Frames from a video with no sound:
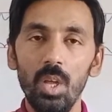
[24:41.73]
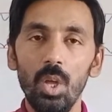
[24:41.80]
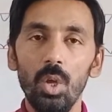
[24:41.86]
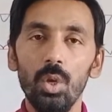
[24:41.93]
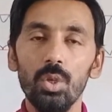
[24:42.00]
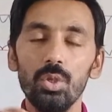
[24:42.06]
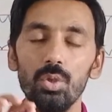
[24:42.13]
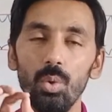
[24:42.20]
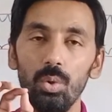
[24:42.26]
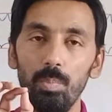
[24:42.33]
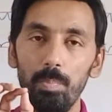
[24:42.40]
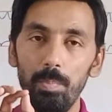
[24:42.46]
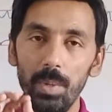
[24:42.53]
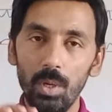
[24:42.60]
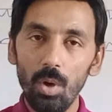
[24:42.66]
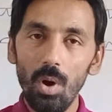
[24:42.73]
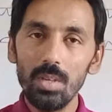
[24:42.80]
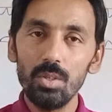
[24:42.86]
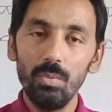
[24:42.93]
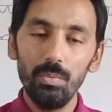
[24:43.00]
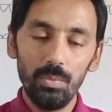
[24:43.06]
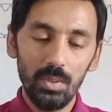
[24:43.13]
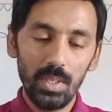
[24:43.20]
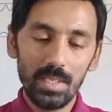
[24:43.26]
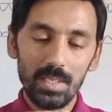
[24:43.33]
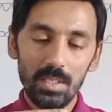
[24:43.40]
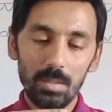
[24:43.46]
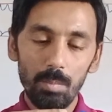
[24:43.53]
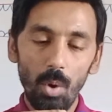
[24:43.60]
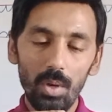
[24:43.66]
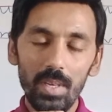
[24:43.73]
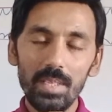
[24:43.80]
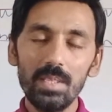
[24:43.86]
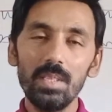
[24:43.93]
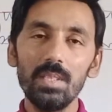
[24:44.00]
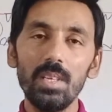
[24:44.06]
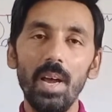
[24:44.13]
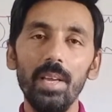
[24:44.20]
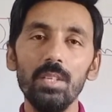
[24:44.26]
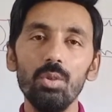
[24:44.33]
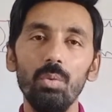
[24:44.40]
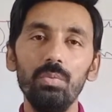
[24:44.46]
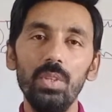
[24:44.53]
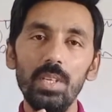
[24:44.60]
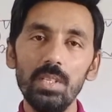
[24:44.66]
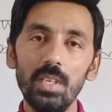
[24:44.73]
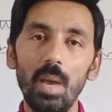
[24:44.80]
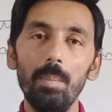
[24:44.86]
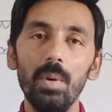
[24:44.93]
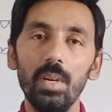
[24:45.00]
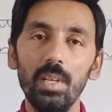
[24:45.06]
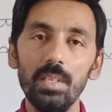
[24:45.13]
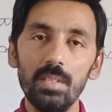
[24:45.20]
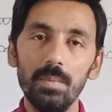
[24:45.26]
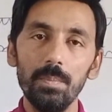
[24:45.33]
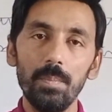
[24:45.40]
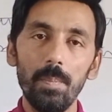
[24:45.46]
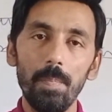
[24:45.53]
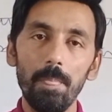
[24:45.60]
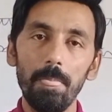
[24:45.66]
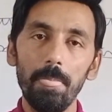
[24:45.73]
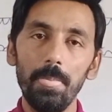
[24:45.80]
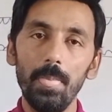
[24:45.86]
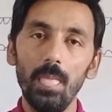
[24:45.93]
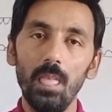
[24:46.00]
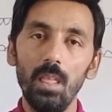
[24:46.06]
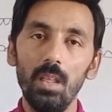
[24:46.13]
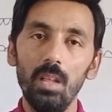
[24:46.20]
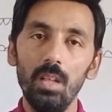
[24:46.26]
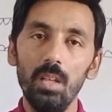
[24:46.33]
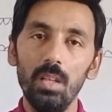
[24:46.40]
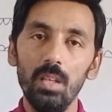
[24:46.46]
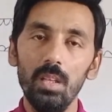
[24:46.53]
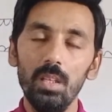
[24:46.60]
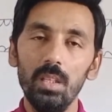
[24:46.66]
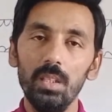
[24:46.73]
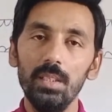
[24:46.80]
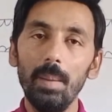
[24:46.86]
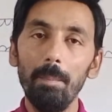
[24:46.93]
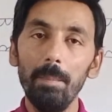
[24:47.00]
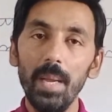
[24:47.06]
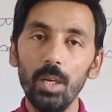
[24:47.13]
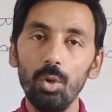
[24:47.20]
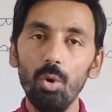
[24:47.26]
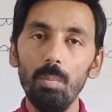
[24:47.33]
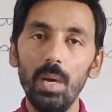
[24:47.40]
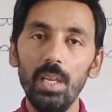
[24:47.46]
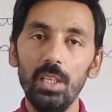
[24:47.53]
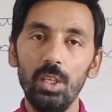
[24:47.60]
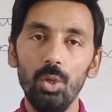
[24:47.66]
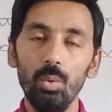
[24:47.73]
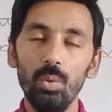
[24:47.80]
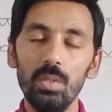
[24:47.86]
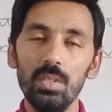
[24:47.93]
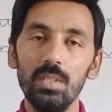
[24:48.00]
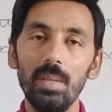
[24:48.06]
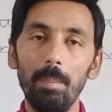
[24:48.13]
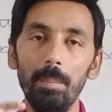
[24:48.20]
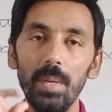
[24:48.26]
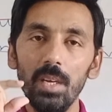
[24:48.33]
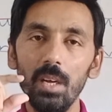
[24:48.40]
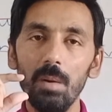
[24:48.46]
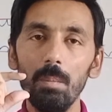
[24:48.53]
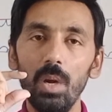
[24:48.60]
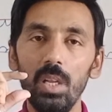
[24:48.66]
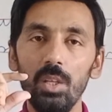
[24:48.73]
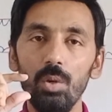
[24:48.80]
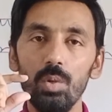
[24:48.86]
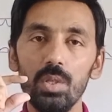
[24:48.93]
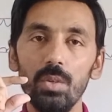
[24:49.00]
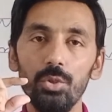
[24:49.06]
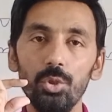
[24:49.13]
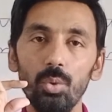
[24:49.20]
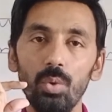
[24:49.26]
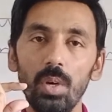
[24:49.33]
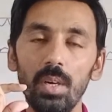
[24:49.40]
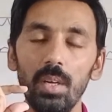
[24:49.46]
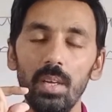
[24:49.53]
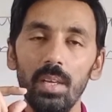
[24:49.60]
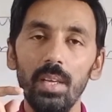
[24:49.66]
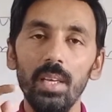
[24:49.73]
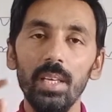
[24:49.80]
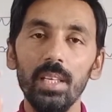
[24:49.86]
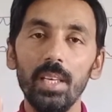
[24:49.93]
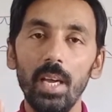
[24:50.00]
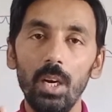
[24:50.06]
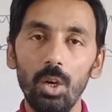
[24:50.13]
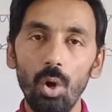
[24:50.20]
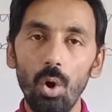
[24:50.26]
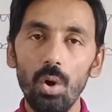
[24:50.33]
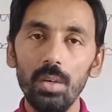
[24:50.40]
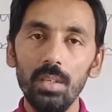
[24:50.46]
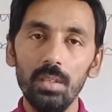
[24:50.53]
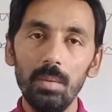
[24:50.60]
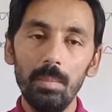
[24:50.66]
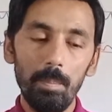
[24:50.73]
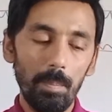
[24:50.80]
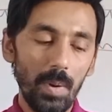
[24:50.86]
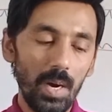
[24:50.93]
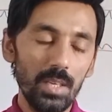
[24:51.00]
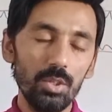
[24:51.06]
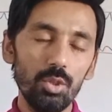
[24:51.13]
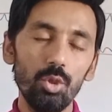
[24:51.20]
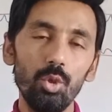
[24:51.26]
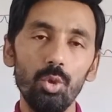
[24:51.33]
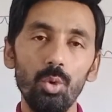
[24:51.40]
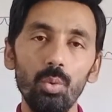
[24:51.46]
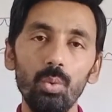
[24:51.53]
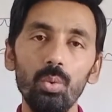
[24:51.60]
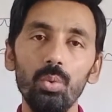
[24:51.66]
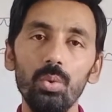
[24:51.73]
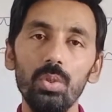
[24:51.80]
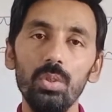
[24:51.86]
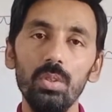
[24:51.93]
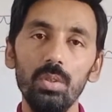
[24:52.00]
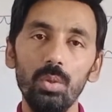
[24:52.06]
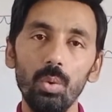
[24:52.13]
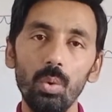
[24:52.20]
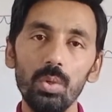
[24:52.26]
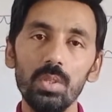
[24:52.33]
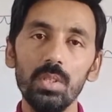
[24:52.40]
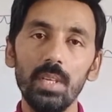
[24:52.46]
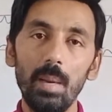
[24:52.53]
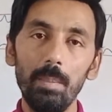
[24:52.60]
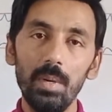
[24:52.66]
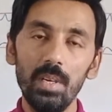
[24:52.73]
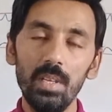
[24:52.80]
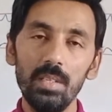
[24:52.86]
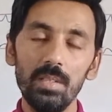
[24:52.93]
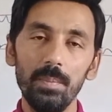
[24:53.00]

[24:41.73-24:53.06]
So because of the smallest size of these capillaries, the macromolecules, the bigger molecules, the sugar, cannot pass through those capillaries.